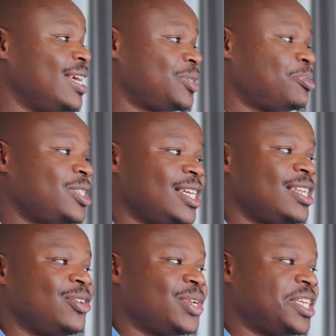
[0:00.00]

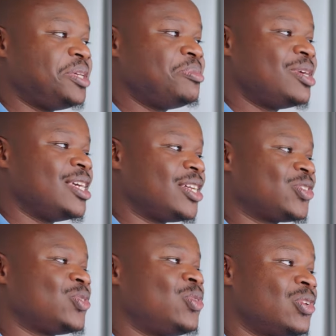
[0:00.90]
especially on eBay
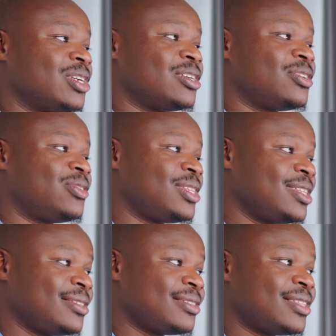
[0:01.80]
and so on, on
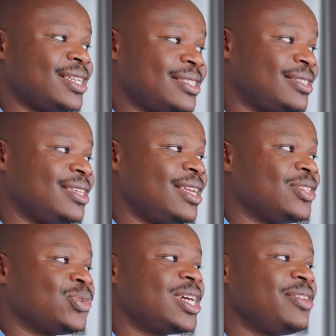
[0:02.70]
this thirty
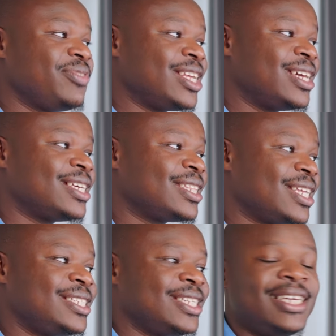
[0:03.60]
series. You can even get a
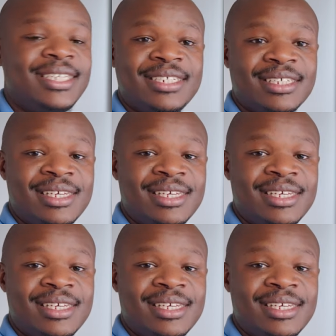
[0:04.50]
thirty eighty.